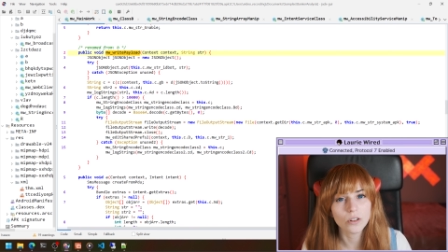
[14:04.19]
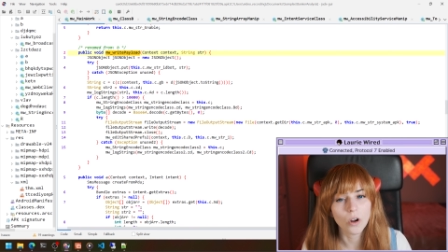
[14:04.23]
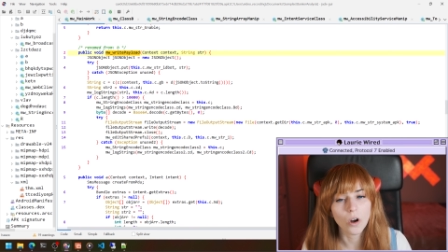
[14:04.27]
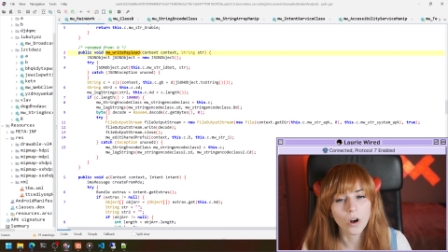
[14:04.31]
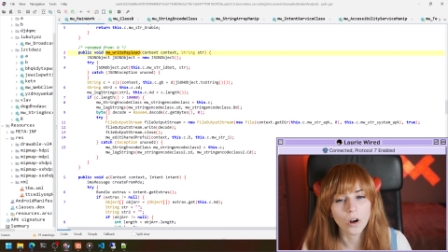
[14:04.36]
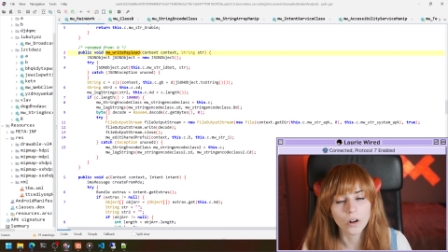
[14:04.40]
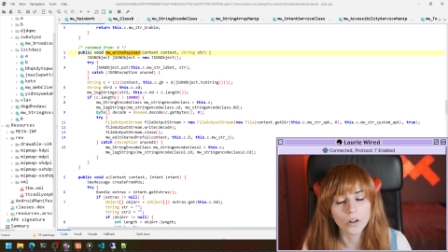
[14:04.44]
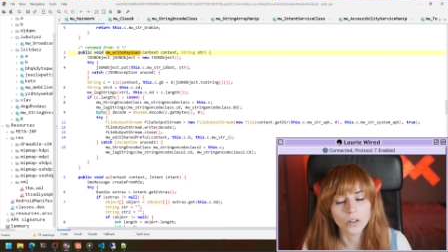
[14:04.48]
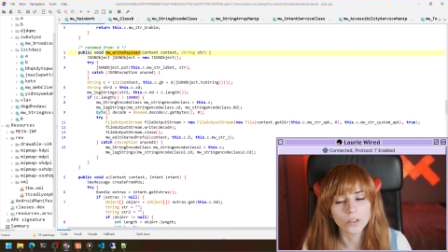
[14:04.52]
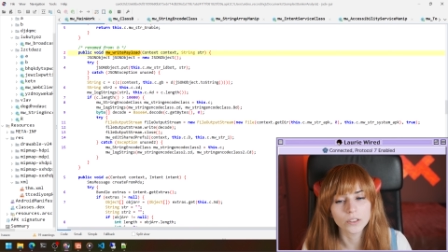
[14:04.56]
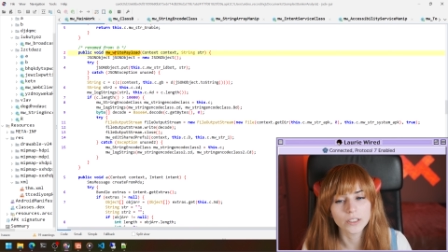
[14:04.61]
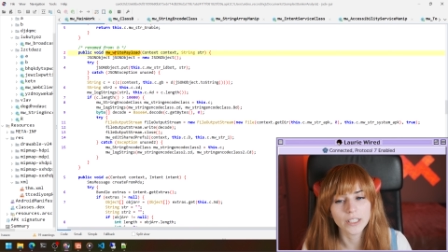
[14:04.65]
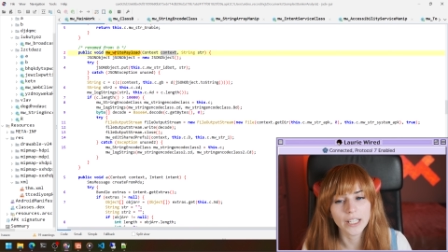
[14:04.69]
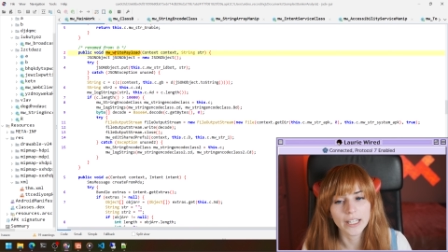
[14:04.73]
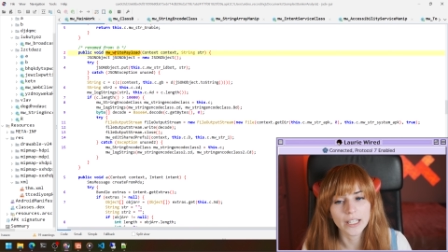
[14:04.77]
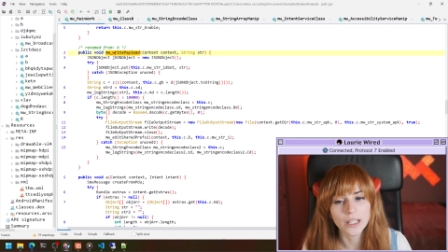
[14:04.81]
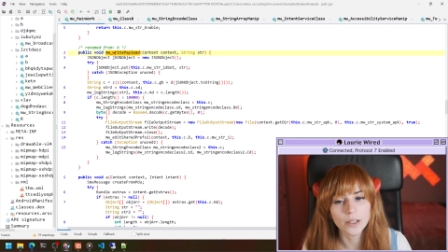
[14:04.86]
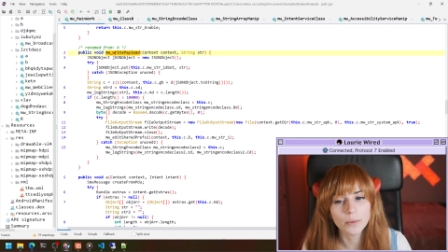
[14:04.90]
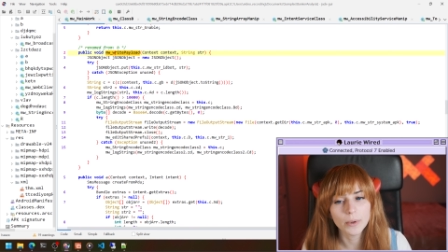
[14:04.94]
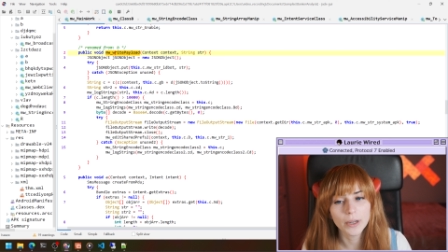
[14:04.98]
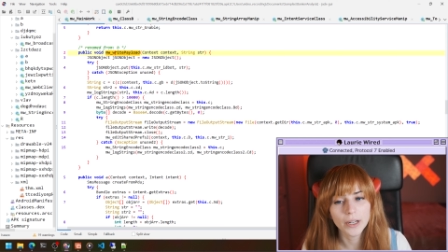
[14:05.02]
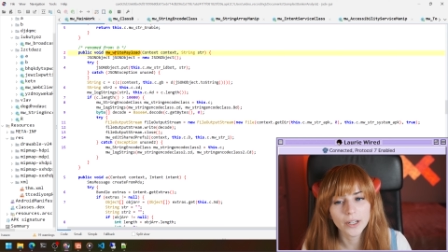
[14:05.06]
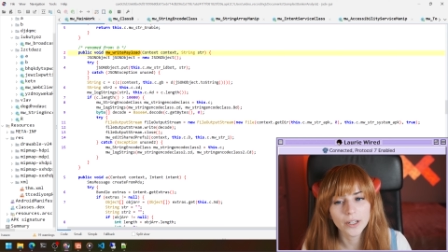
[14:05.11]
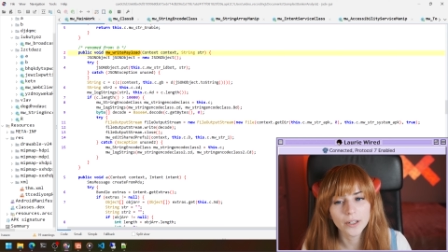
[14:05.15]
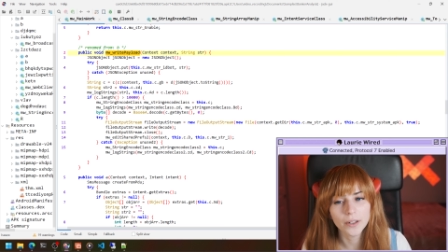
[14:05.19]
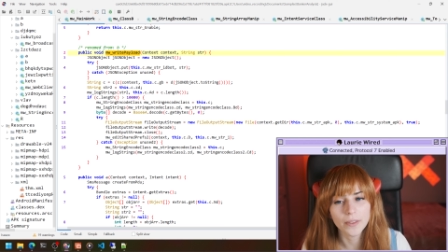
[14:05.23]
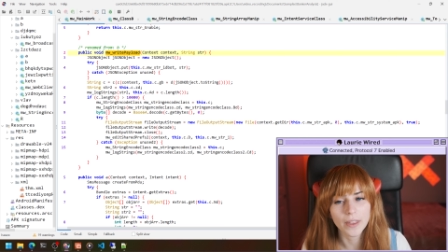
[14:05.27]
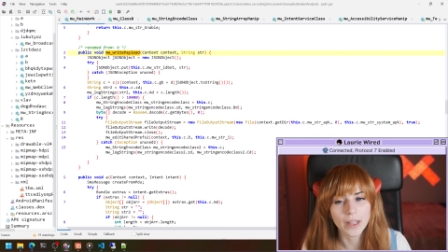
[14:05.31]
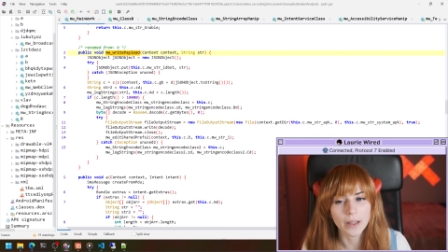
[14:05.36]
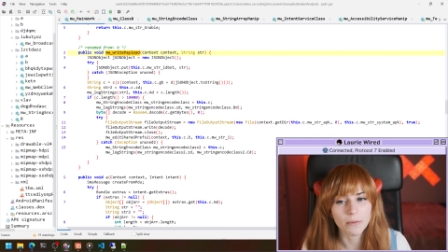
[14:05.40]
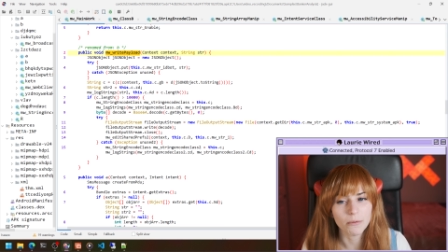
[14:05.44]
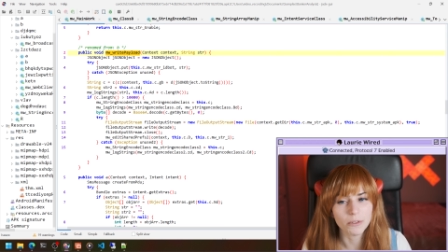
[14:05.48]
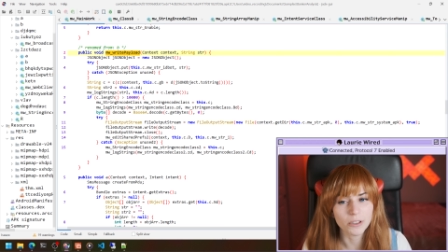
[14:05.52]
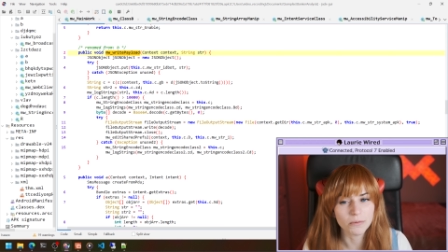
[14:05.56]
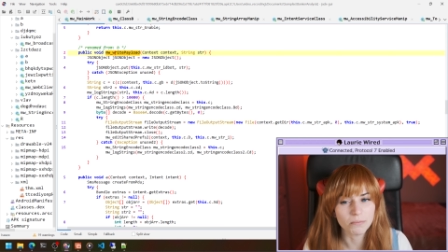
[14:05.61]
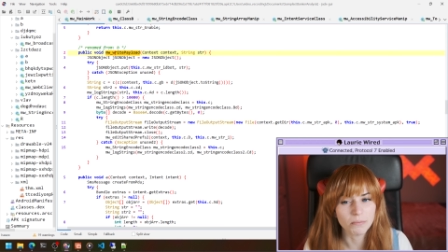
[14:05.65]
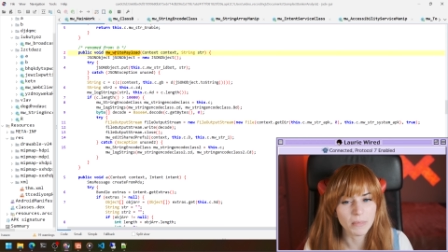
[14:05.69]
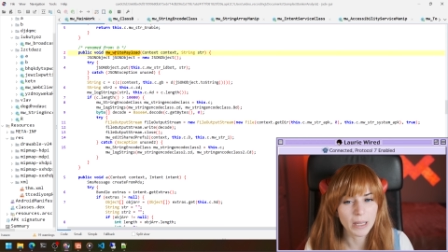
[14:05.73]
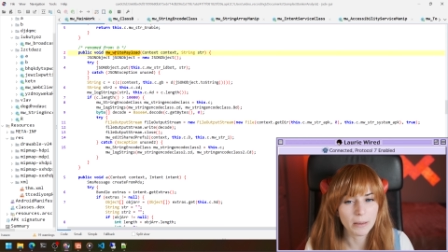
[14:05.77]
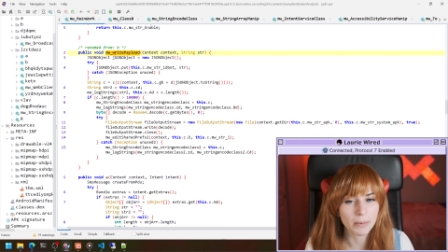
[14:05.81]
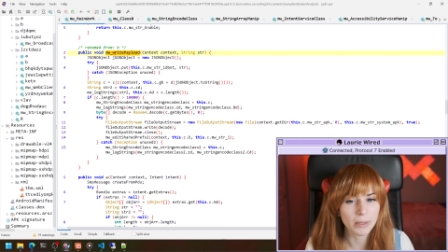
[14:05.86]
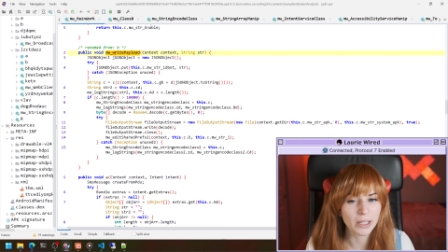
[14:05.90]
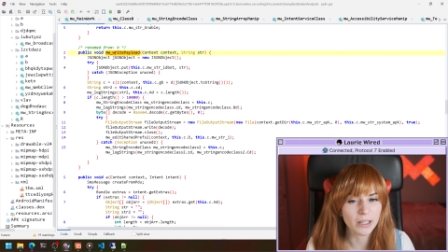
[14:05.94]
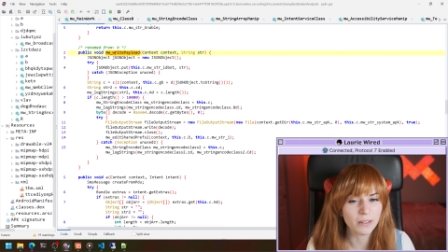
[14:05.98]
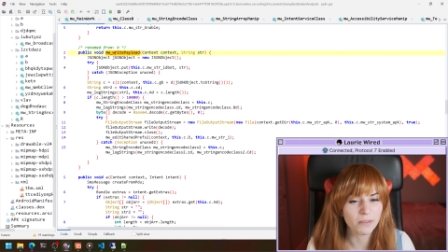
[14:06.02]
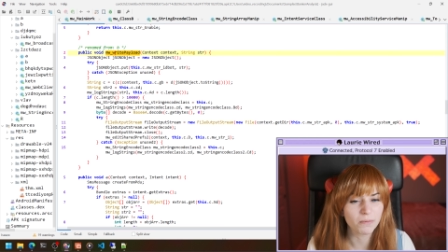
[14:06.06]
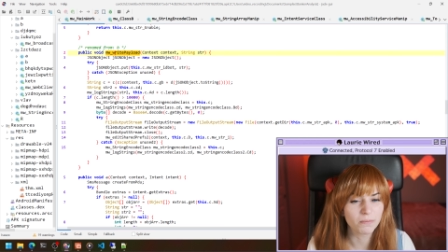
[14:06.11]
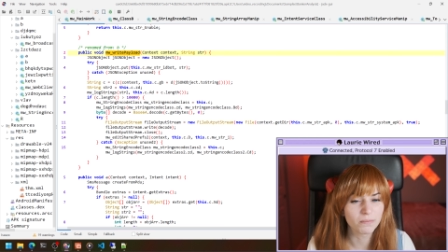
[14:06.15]
called anywhere that was
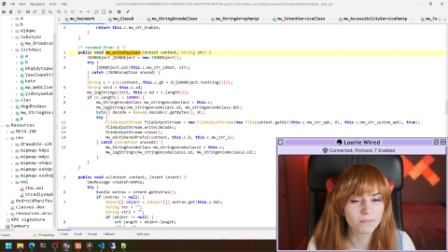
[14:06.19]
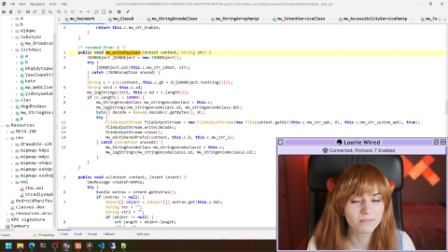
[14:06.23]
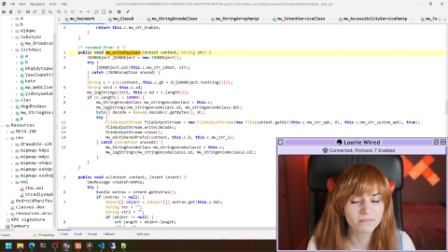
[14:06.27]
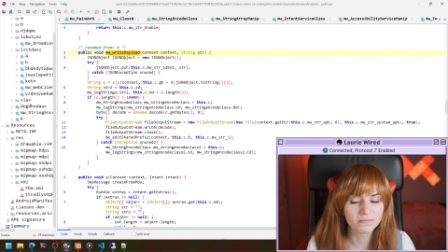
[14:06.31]
maybe